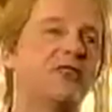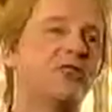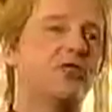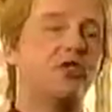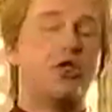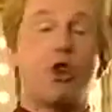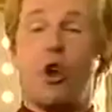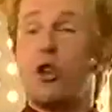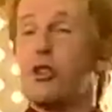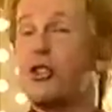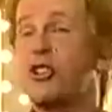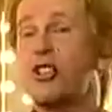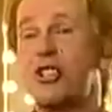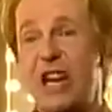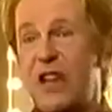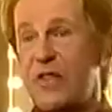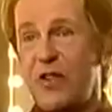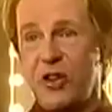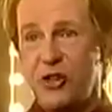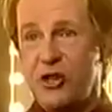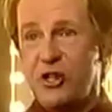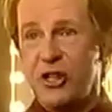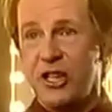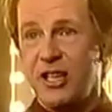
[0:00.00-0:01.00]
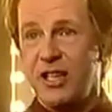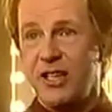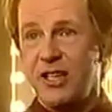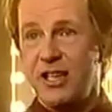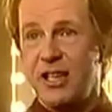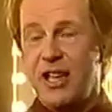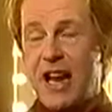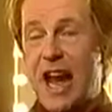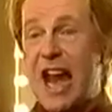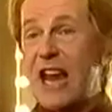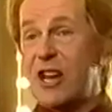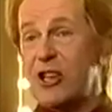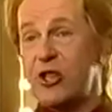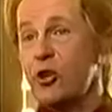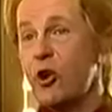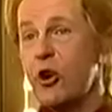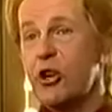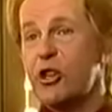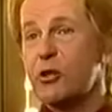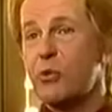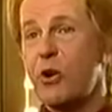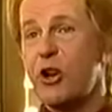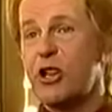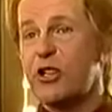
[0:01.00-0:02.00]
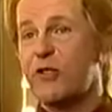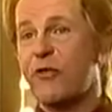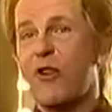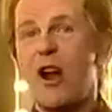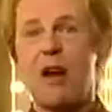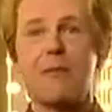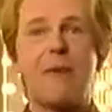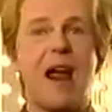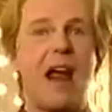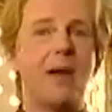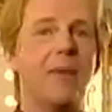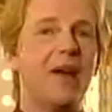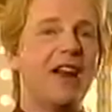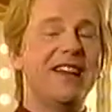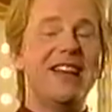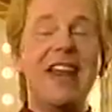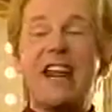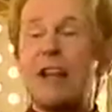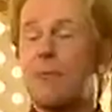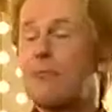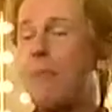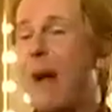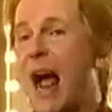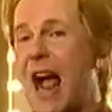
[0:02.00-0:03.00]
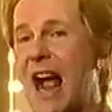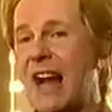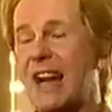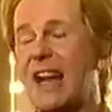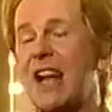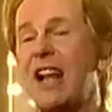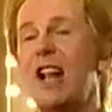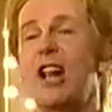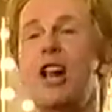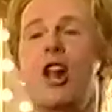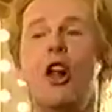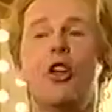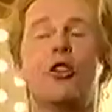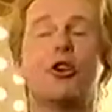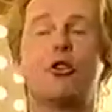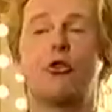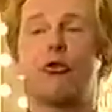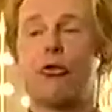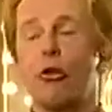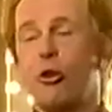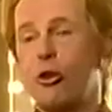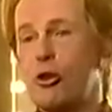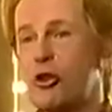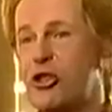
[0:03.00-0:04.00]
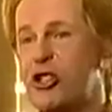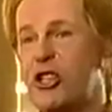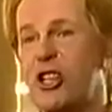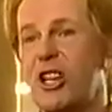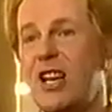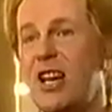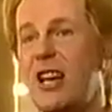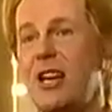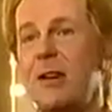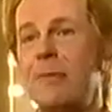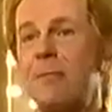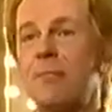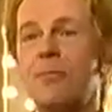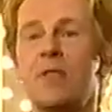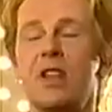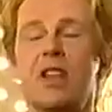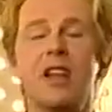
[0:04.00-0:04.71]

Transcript: John Stevens, ex-Noids Works frontman, I mean, Nick Barker, The Cruel Sea,